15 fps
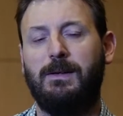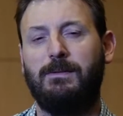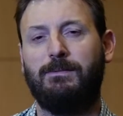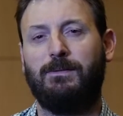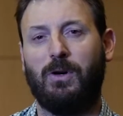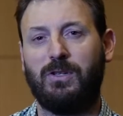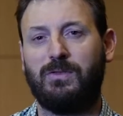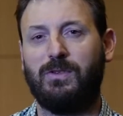
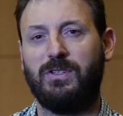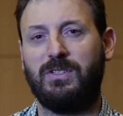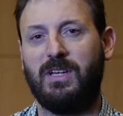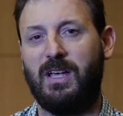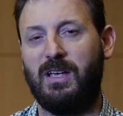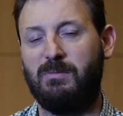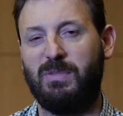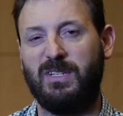phosphorus
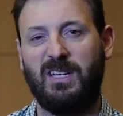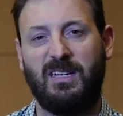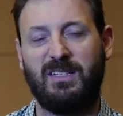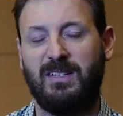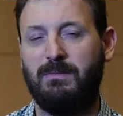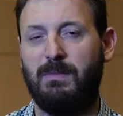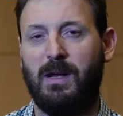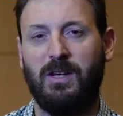and
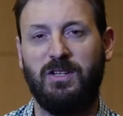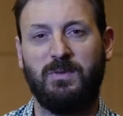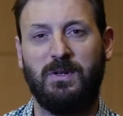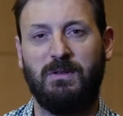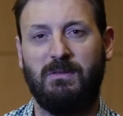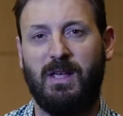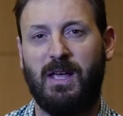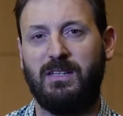potassium
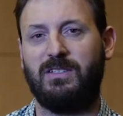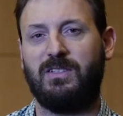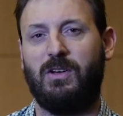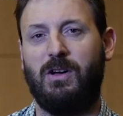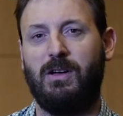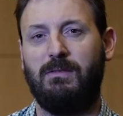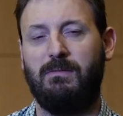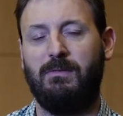management at
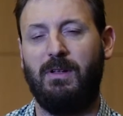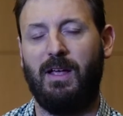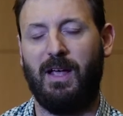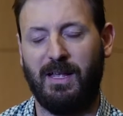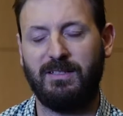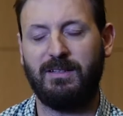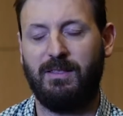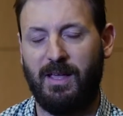
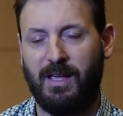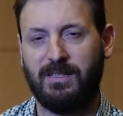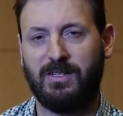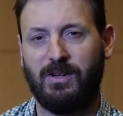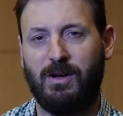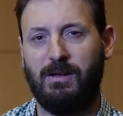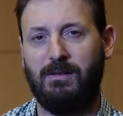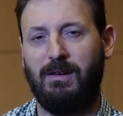that
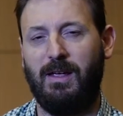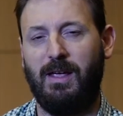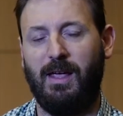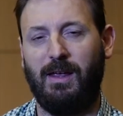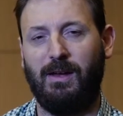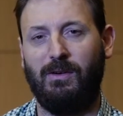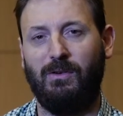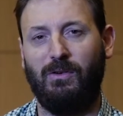site,
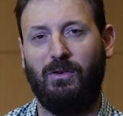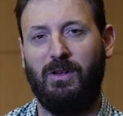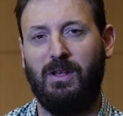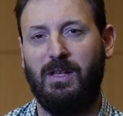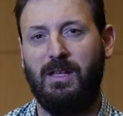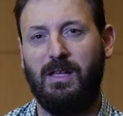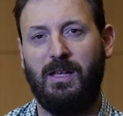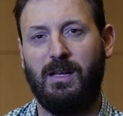and
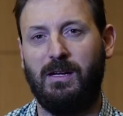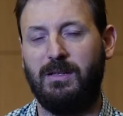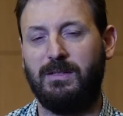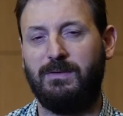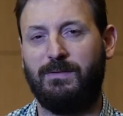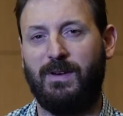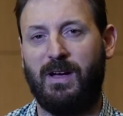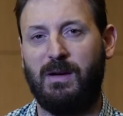it is
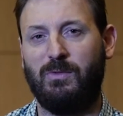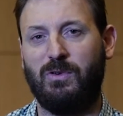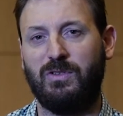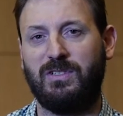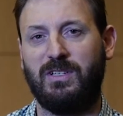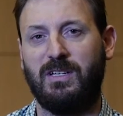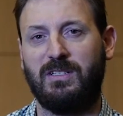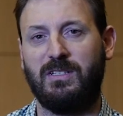far more
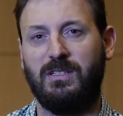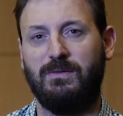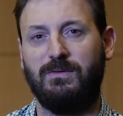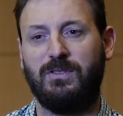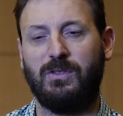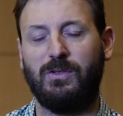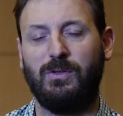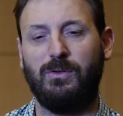sensitive
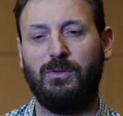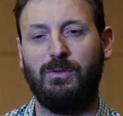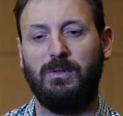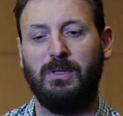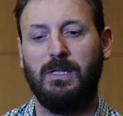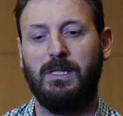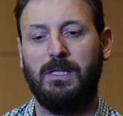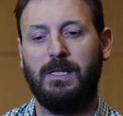to
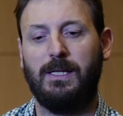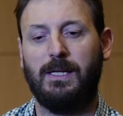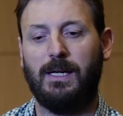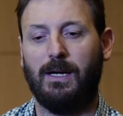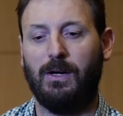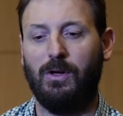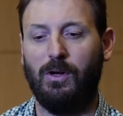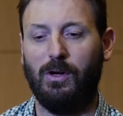
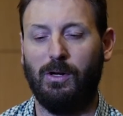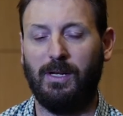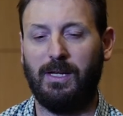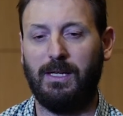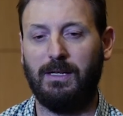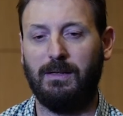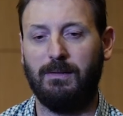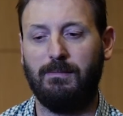
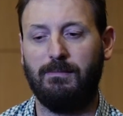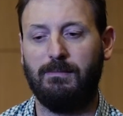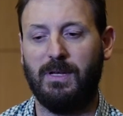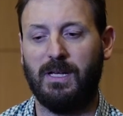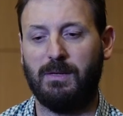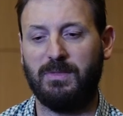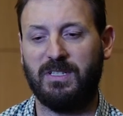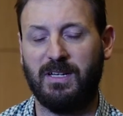early
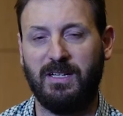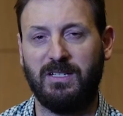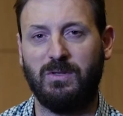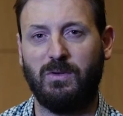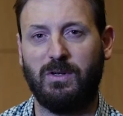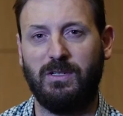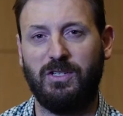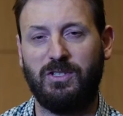
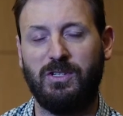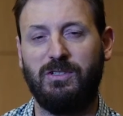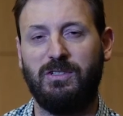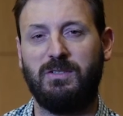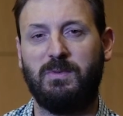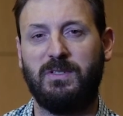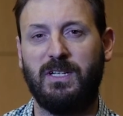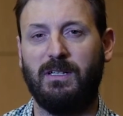seasonal
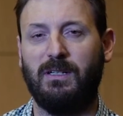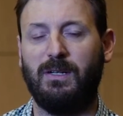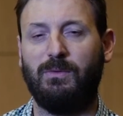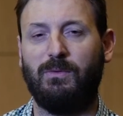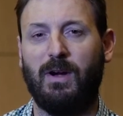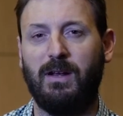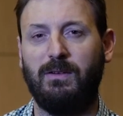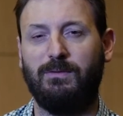conditions, particularly
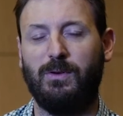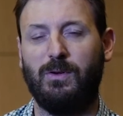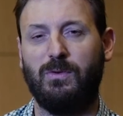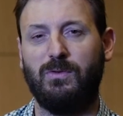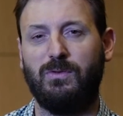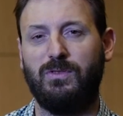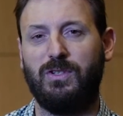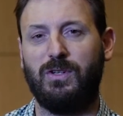
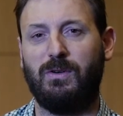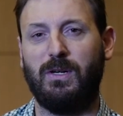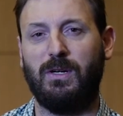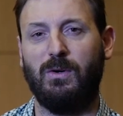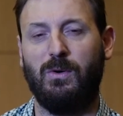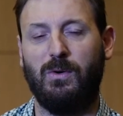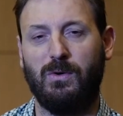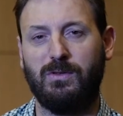rainfall
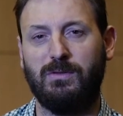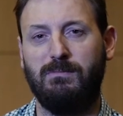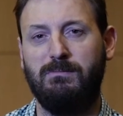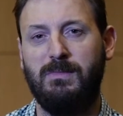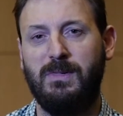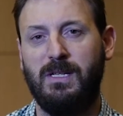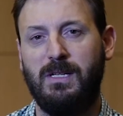during autumn,